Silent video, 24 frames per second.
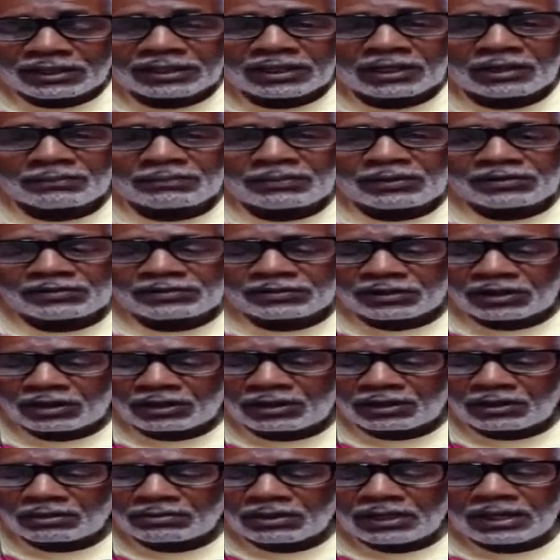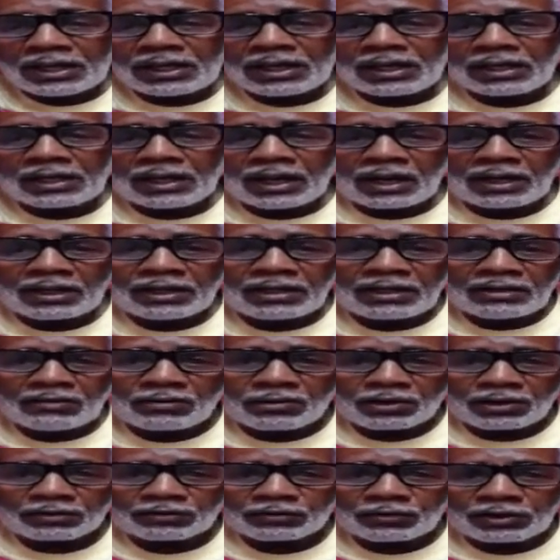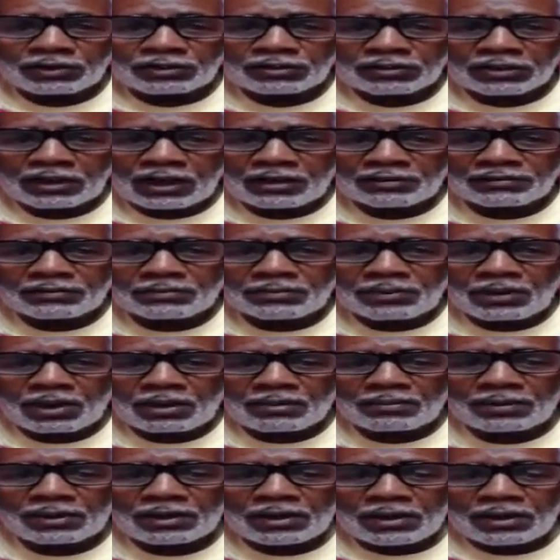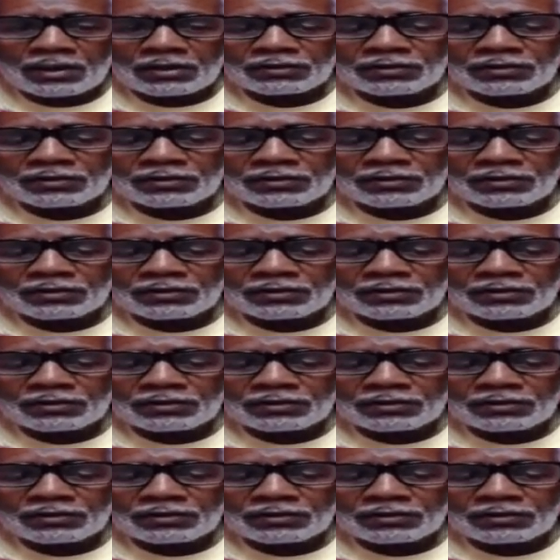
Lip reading: and kept his job. And now he works for the Sheriff Department.